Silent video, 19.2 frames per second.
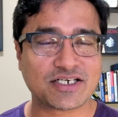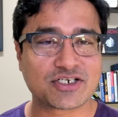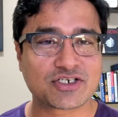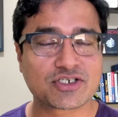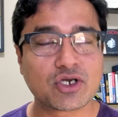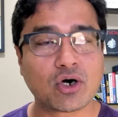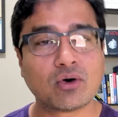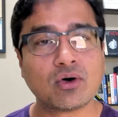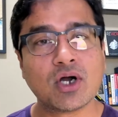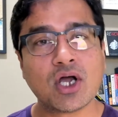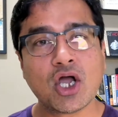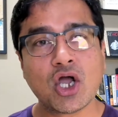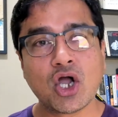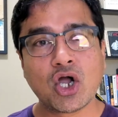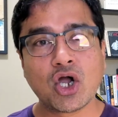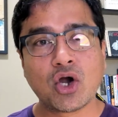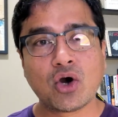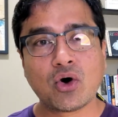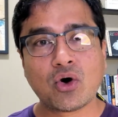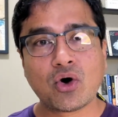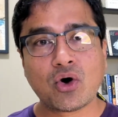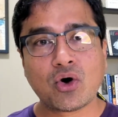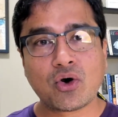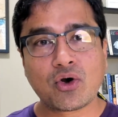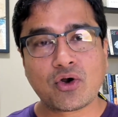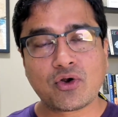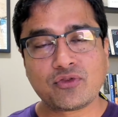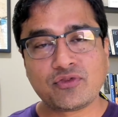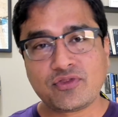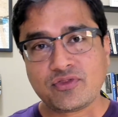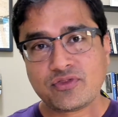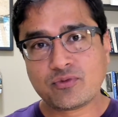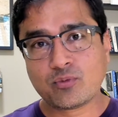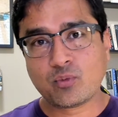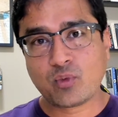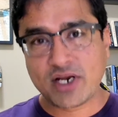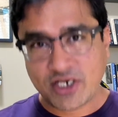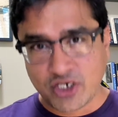So
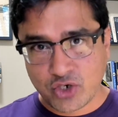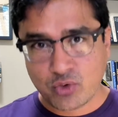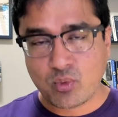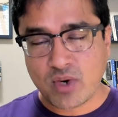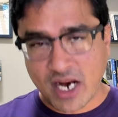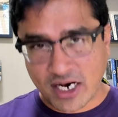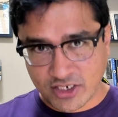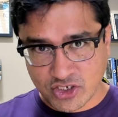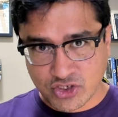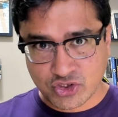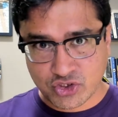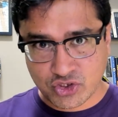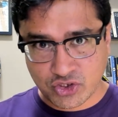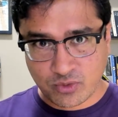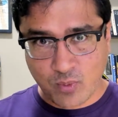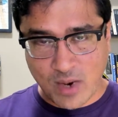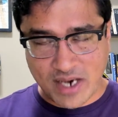we understood where